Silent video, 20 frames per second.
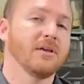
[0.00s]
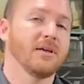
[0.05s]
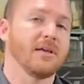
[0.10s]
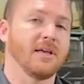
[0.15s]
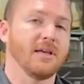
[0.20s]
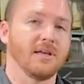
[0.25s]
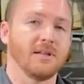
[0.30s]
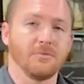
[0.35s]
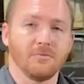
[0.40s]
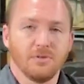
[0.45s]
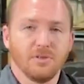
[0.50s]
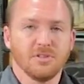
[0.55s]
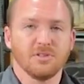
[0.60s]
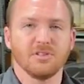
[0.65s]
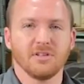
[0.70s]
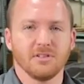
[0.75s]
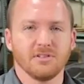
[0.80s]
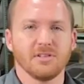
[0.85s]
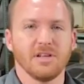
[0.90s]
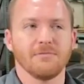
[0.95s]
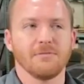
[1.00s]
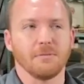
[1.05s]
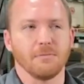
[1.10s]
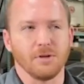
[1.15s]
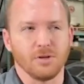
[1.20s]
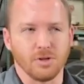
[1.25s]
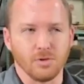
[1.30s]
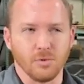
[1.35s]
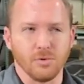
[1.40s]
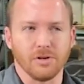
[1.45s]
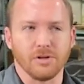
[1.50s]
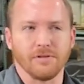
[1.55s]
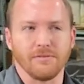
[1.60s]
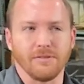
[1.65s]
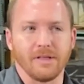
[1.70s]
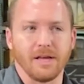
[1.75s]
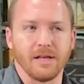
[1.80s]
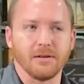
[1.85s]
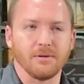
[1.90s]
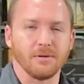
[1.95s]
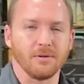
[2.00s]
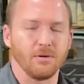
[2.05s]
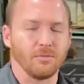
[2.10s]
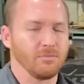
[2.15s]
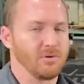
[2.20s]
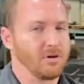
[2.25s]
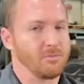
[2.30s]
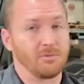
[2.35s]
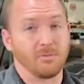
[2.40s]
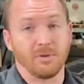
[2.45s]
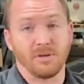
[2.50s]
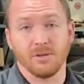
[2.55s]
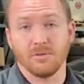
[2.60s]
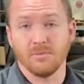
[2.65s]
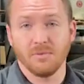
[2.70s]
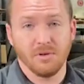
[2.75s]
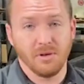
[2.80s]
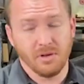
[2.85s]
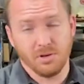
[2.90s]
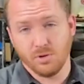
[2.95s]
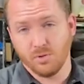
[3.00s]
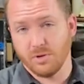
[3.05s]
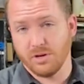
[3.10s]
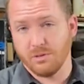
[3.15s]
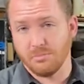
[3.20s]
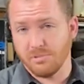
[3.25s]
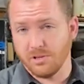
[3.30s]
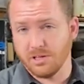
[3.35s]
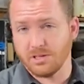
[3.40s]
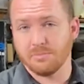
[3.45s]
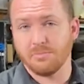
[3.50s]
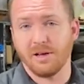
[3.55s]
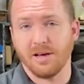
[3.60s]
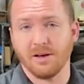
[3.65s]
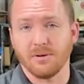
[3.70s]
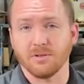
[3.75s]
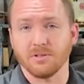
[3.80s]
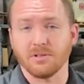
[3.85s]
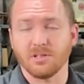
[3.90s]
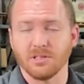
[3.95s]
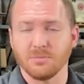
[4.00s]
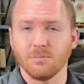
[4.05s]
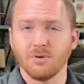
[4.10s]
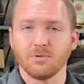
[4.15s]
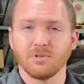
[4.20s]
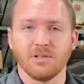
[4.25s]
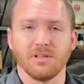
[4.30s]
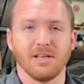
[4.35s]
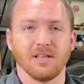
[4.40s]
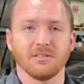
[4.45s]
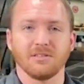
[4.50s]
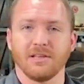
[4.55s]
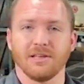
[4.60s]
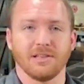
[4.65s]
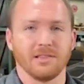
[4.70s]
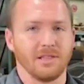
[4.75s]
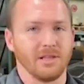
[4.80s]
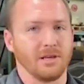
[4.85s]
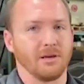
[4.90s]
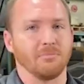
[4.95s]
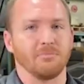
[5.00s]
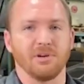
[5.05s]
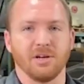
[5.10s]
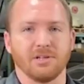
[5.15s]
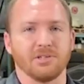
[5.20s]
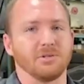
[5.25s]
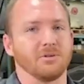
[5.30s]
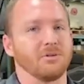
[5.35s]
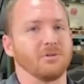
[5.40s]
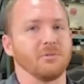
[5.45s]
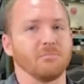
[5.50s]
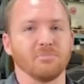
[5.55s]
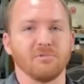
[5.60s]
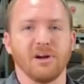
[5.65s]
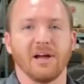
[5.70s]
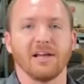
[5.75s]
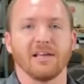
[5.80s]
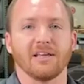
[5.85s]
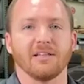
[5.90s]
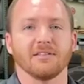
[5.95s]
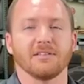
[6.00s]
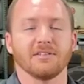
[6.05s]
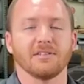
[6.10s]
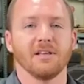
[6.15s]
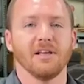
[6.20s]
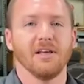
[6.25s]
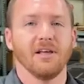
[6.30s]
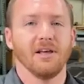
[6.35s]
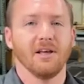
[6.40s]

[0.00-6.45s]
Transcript: and you'll still save the majority of that, you know, probably 20 plus pounds, because most of that's like the compressor, the brackets,